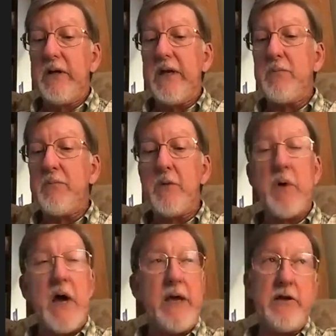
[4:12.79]
he had been a
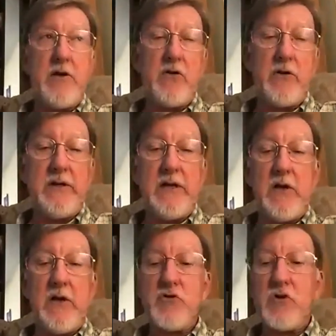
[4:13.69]
pioneer in
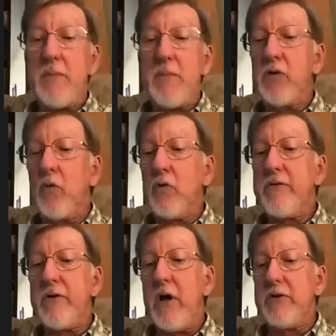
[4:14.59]
neotropical
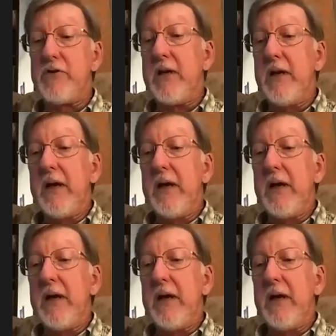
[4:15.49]
ornithology.